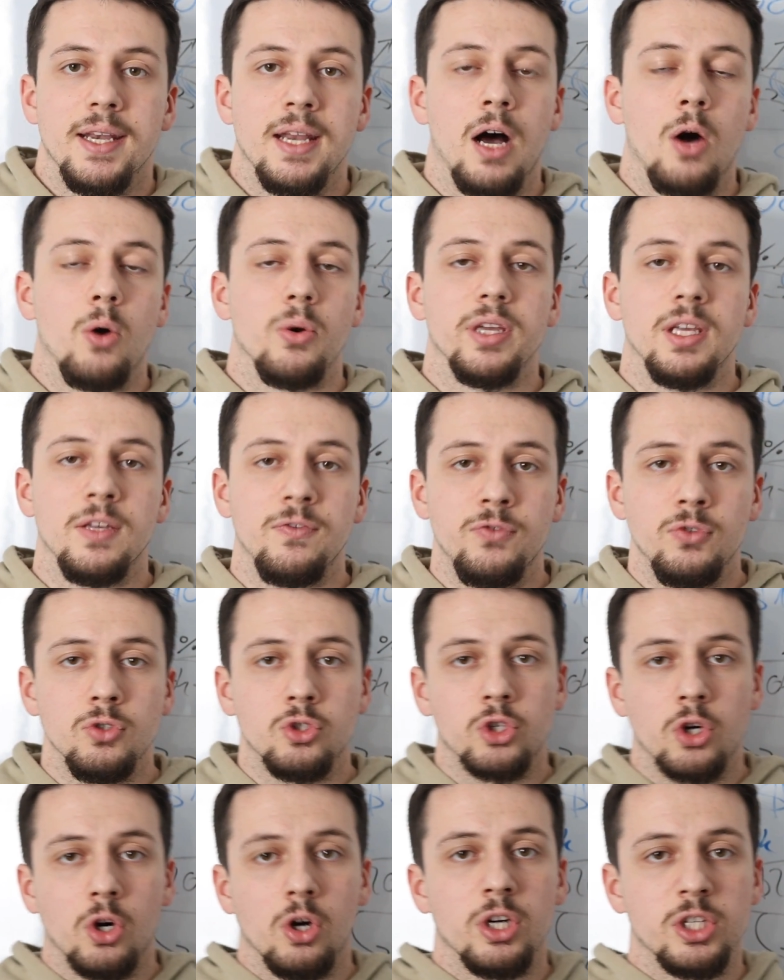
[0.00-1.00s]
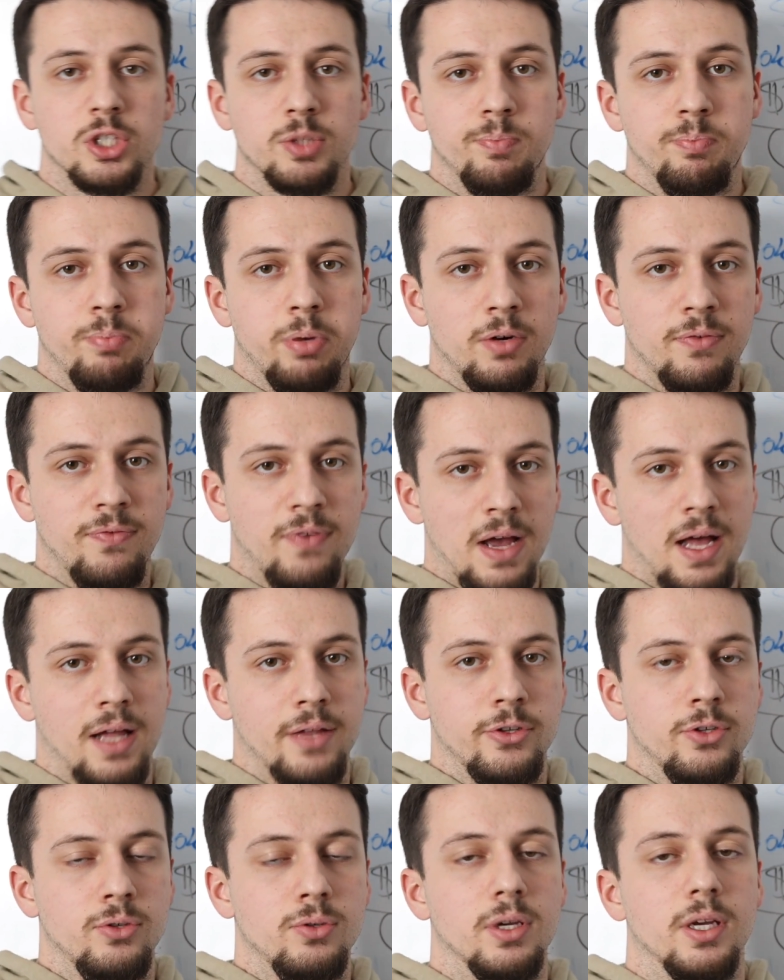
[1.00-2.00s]
Now, if you charge per
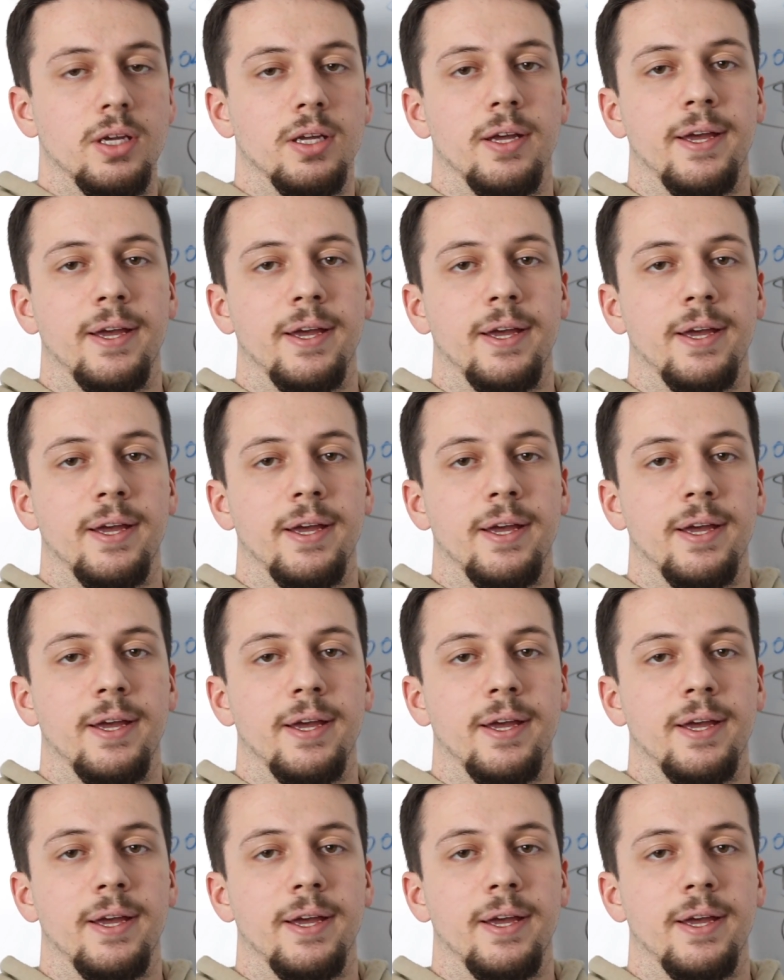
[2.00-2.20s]
value,